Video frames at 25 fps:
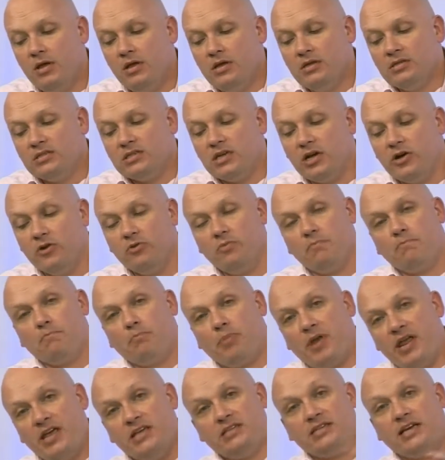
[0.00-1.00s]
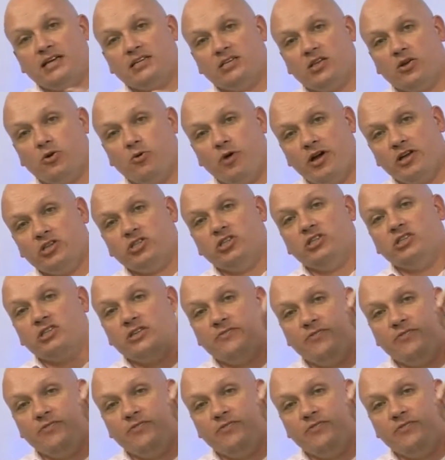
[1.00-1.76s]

So please ask the questions.